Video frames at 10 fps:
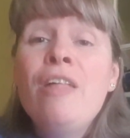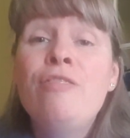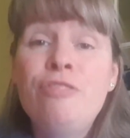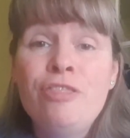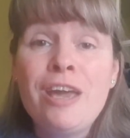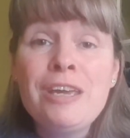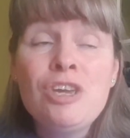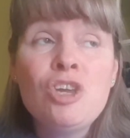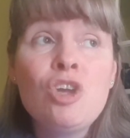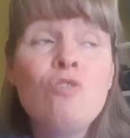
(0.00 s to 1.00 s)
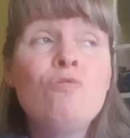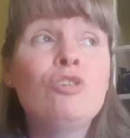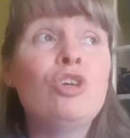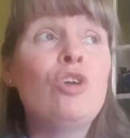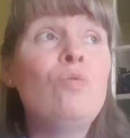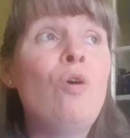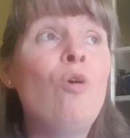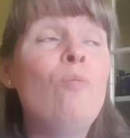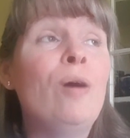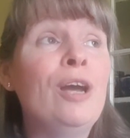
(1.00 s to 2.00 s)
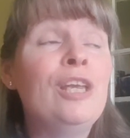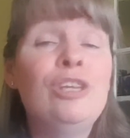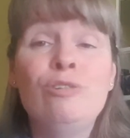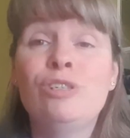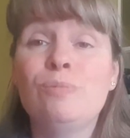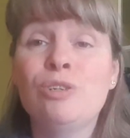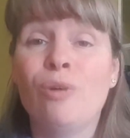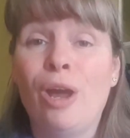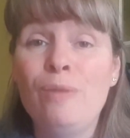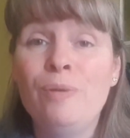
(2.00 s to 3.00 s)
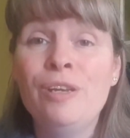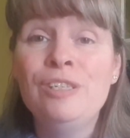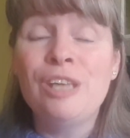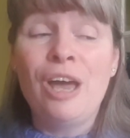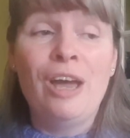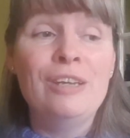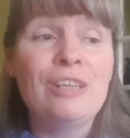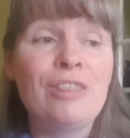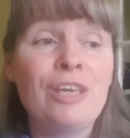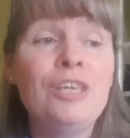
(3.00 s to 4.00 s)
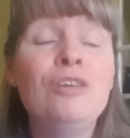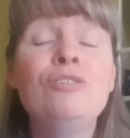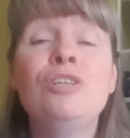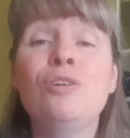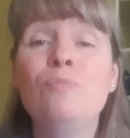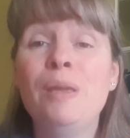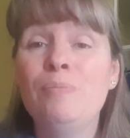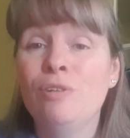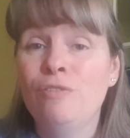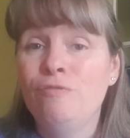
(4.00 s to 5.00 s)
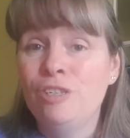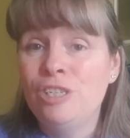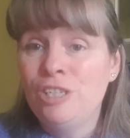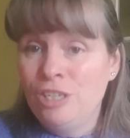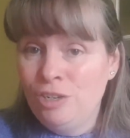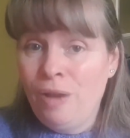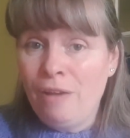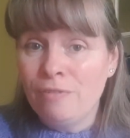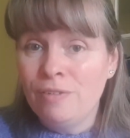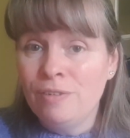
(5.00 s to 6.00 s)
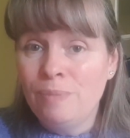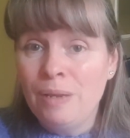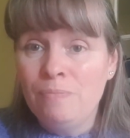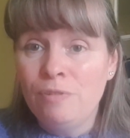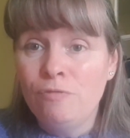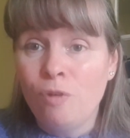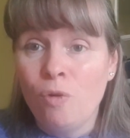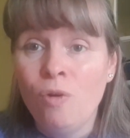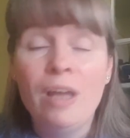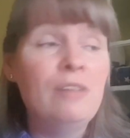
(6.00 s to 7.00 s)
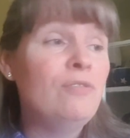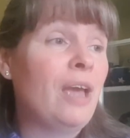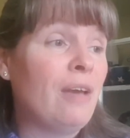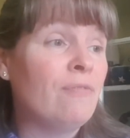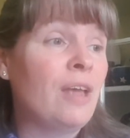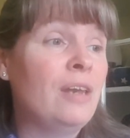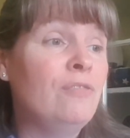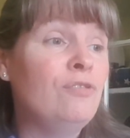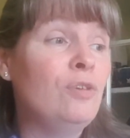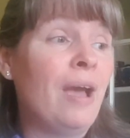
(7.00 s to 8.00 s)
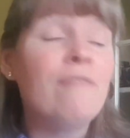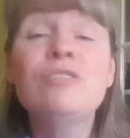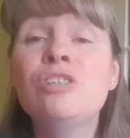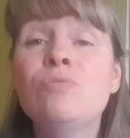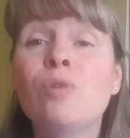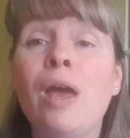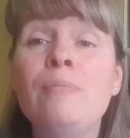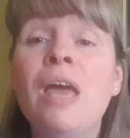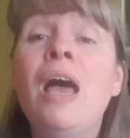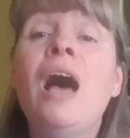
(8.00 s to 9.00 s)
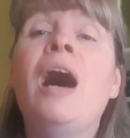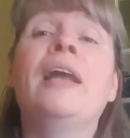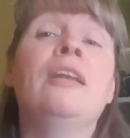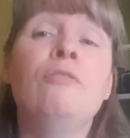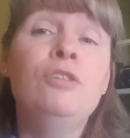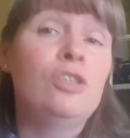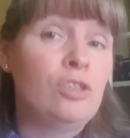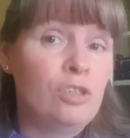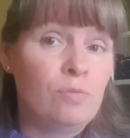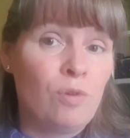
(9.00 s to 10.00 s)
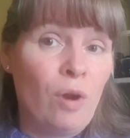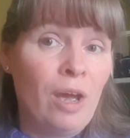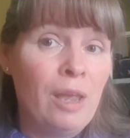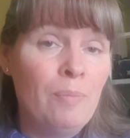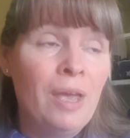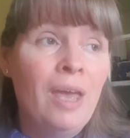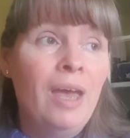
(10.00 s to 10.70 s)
Thank you to all my new subscribers, and thank you to people who visited who haven't been before. And if you haven't subscribed, I'd love you to subscribe.